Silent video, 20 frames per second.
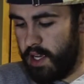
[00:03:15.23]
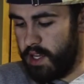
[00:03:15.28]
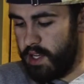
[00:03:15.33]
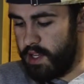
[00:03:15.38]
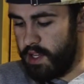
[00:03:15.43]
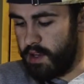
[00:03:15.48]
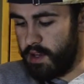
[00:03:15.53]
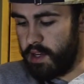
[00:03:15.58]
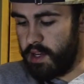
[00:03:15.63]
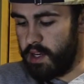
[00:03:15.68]

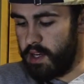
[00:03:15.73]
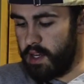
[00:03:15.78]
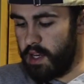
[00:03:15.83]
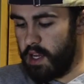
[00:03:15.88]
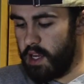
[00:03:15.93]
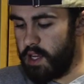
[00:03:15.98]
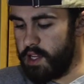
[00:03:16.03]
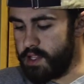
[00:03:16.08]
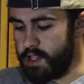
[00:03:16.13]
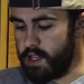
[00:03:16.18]

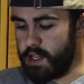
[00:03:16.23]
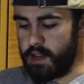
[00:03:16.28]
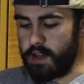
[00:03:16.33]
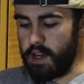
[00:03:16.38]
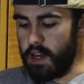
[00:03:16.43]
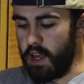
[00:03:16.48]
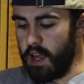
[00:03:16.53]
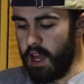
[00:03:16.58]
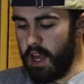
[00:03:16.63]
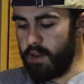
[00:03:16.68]
it
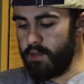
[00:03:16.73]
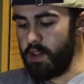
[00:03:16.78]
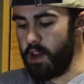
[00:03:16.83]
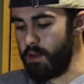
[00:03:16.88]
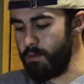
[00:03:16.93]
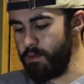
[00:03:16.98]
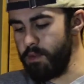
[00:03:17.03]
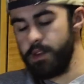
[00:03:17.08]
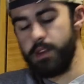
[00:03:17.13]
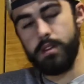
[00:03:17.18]
didn't have
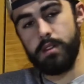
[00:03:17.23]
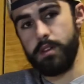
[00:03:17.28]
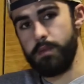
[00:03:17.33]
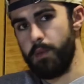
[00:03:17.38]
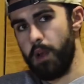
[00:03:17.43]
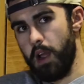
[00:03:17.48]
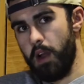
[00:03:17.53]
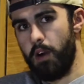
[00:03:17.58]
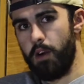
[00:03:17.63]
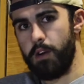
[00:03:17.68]
that real in
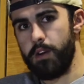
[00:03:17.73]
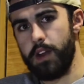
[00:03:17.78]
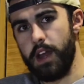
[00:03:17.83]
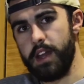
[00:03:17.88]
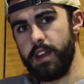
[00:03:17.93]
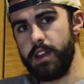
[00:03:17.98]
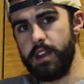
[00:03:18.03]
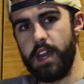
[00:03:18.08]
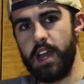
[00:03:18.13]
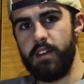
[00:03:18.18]
my heart. I
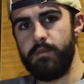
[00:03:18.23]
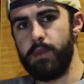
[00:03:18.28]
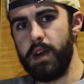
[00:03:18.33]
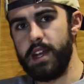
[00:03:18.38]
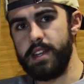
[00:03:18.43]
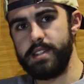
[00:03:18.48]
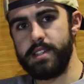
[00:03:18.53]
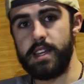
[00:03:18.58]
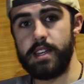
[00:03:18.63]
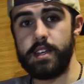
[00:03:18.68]
didn't have
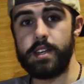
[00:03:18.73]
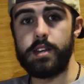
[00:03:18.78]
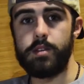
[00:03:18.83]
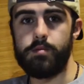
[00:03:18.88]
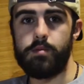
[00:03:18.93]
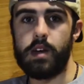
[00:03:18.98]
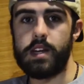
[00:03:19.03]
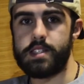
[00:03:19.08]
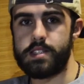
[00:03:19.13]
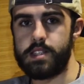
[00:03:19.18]
my identity
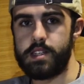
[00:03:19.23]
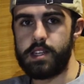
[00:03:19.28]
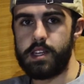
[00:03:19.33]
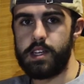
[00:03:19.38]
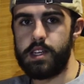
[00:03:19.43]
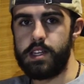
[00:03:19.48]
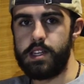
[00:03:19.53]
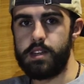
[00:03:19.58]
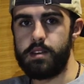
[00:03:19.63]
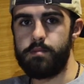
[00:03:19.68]
resting
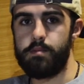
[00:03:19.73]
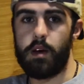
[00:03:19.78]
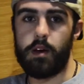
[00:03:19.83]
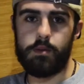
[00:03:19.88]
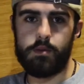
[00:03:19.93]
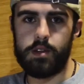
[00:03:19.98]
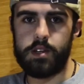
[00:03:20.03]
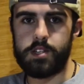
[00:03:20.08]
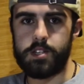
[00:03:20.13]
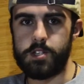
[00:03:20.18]
in my
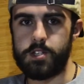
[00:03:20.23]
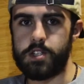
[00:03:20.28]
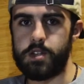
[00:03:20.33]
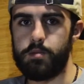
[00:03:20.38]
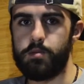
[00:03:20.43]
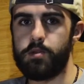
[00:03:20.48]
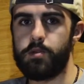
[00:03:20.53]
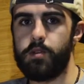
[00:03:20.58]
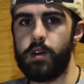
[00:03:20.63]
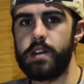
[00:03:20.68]
relationship
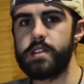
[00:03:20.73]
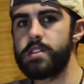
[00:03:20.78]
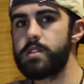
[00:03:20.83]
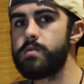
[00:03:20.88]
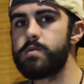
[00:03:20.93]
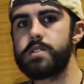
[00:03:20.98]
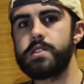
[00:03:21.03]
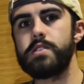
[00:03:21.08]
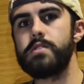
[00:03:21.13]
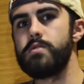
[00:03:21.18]
with Christ. It
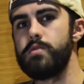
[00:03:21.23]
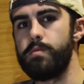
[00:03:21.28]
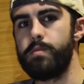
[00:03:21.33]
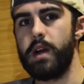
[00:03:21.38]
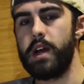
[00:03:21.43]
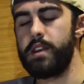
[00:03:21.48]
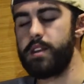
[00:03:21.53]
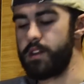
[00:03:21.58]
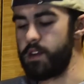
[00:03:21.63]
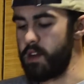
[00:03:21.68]
was still
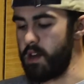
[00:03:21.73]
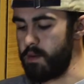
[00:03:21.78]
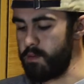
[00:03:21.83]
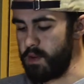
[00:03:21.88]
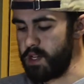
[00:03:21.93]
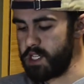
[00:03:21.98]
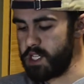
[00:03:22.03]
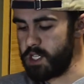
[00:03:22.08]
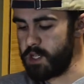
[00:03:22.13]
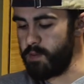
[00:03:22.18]
dependent on
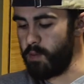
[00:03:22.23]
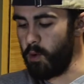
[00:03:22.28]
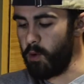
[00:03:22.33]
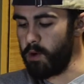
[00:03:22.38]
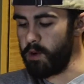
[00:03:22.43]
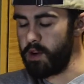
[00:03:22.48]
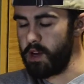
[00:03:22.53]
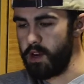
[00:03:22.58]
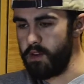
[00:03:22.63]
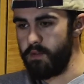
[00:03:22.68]
my
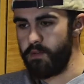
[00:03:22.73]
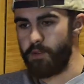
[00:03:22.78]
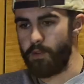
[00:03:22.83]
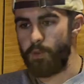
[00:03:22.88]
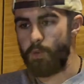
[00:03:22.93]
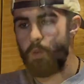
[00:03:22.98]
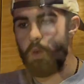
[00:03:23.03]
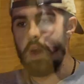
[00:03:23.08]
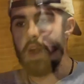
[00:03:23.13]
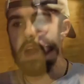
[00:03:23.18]
sport, and for
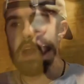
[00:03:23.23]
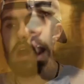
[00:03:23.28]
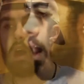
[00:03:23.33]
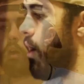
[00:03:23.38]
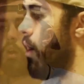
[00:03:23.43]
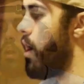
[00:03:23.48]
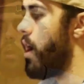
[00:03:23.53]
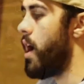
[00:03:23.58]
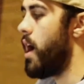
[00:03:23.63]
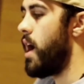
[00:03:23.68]
a
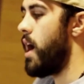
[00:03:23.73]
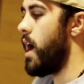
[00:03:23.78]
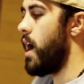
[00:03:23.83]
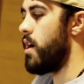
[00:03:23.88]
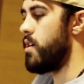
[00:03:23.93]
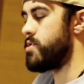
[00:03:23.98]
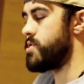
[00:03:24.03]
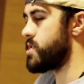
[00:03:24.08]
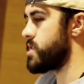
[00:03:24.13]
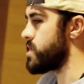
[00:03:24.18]
while,
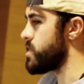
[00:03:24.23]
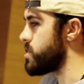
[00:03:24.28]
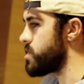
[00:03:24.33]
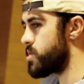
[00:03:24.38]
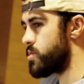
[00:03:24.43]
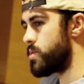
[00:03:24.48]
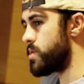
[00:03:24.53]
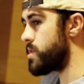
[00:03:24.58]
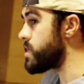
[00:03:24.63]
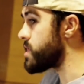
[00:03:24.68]
I was just in
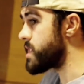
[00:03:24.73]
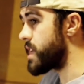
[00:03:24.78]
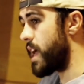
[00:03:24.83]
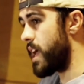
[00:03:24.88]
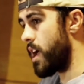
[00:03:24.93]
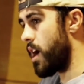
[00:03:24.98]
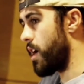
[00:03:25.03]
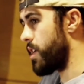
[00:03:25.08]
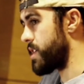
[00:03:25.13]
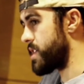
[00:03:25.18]
sort of this
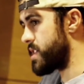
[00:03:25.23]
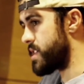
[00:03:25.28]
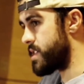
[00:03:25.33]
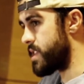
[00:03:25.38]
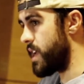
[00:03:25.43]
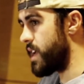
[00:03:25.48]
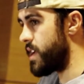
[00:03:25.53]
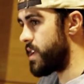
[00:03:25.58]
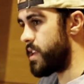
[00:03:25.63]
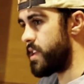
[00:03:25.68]
chaotic
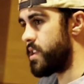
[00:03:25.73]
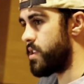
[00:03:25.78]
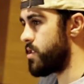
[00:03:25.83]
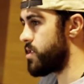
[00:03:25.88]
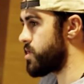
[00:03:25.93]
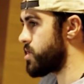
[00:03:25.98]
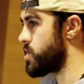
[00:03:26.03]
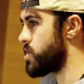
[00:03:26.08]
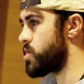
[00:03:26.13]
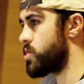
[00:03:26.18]
state,
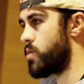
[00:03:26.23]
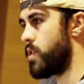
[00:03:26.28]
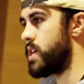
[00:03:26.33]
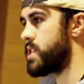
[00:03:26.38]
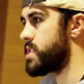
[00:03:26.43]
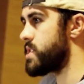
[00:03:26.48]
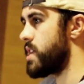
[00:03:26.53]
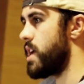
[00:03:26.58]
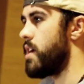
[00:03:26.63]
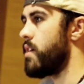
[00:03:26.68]
just
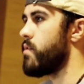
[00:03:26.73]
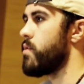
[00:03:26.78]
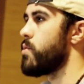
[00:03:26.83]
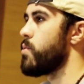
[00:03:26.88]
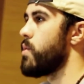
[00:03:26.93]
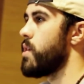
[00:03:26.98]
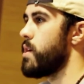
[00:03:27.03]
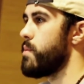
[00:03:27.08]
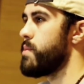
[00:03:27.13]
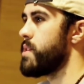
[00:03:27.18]
stress
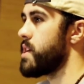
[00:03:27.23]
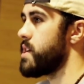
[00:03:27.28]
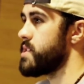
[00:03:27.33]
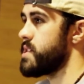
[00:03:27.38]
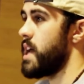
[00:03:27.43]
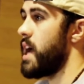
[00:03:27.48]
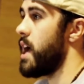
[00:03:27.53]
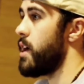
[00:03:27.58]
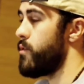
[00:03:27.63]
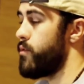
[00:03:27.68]
everywhere, because
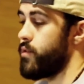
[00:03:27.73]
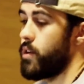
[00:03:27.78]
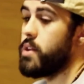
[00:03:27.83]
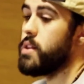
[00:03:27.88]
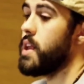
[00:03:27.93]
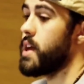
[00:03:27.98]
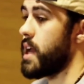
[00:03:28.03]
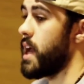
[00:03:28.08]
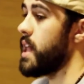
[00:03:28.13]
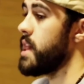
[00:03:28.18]
I had felt
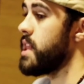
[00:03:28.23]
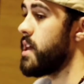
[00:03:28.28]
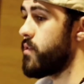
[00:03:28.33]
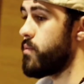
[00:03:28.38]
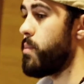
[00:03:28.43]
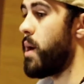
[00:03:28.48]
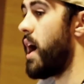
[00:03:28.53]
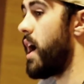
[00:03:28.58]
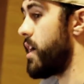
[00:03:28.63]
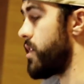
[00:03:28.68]
like I left
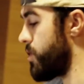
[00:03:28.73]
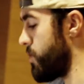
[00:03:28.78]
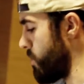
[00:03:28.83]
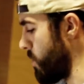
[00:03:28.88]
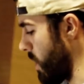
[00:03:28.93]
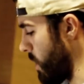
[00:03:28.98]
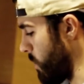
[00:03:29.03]
behind who I